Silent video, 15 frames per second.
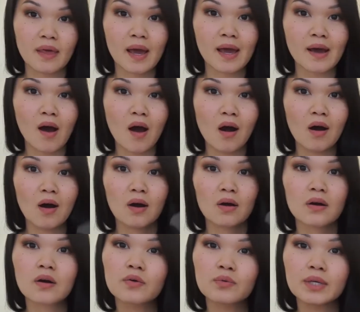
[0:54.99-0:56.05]
They
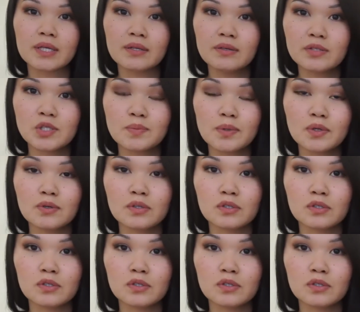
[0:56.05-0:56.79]
are reusable.